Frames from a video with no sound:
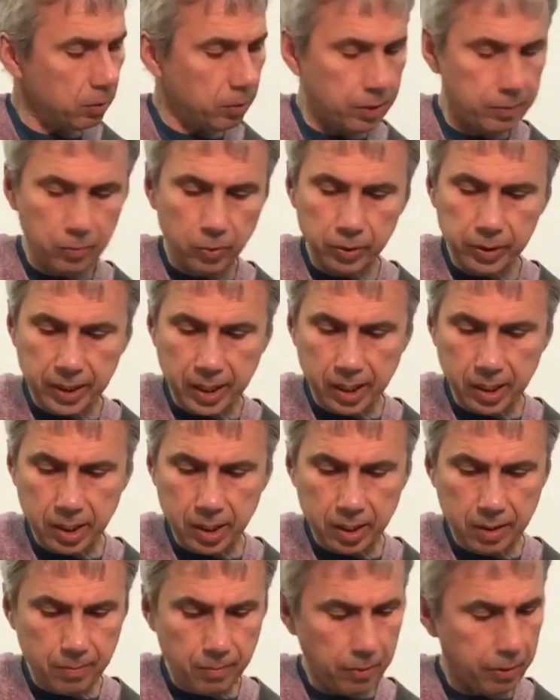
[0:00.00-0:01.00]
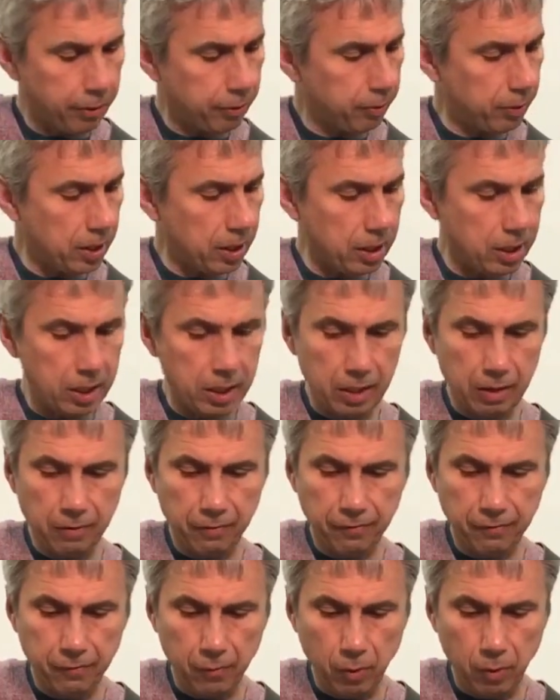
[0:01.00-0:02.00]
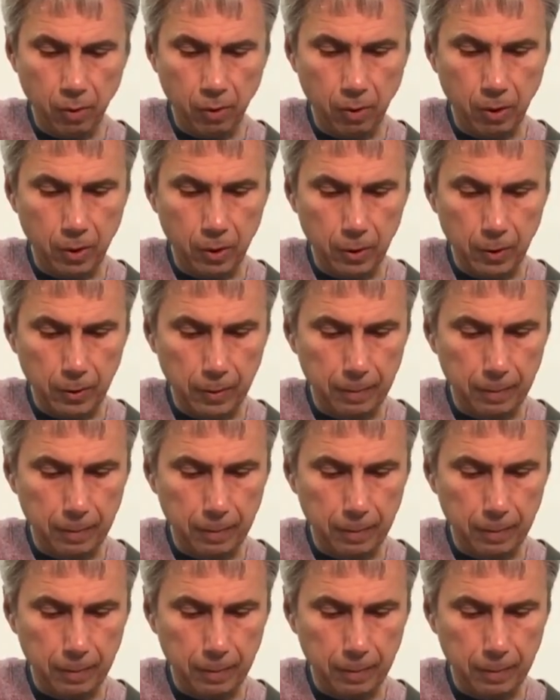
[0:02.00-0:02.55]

one more time. 3, 4.